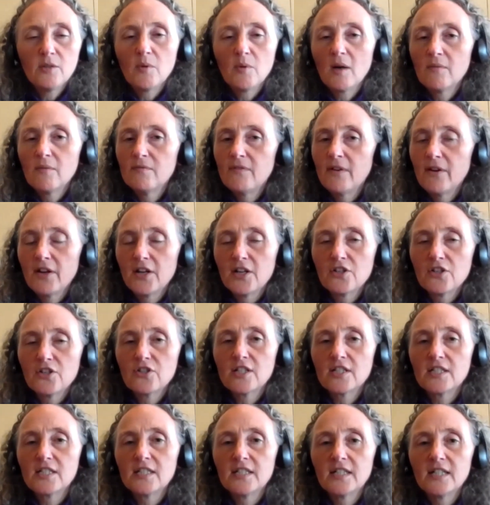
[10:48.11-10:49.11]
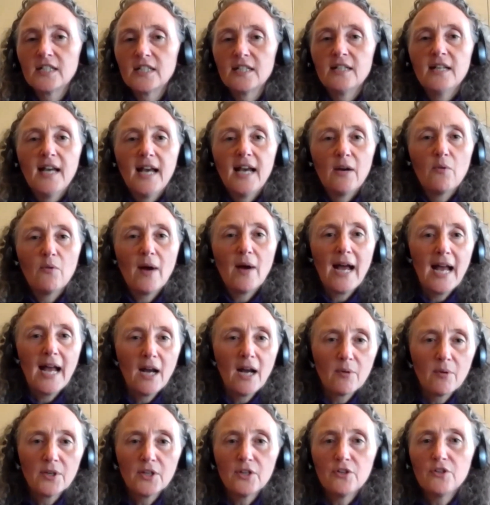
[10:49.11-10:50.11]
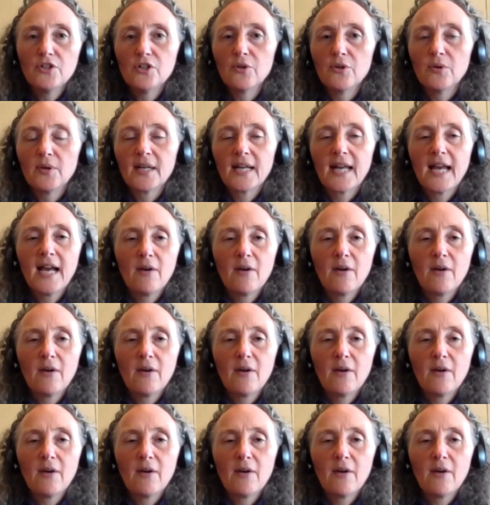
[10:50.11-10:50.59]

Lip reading: I'm very interested in, well, how are you doing?